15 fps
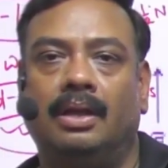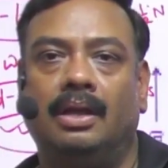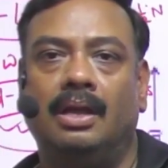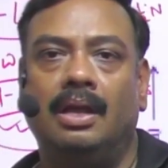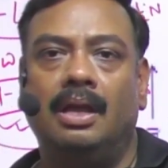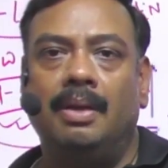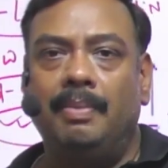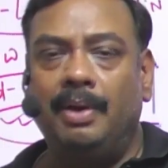
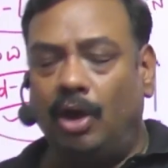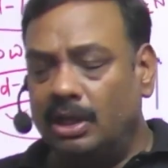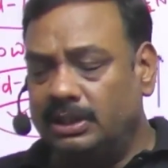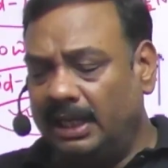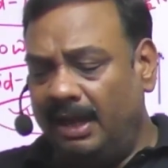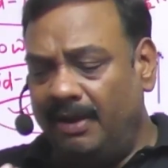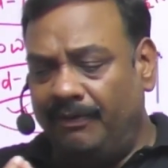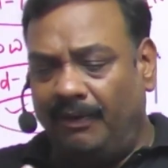Because
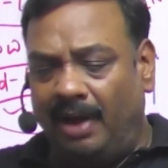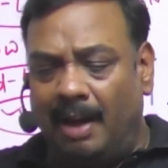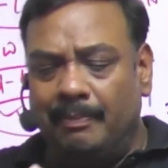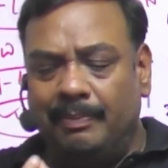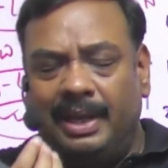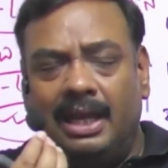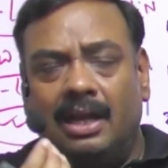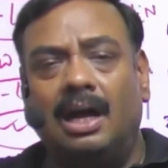if a
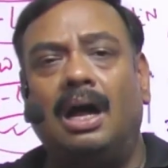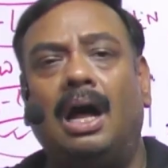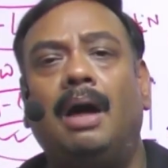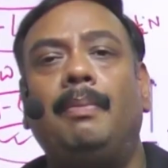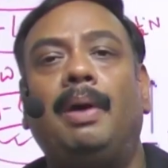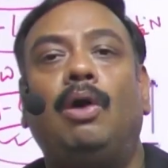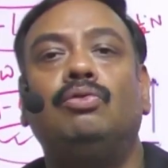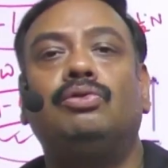meager amount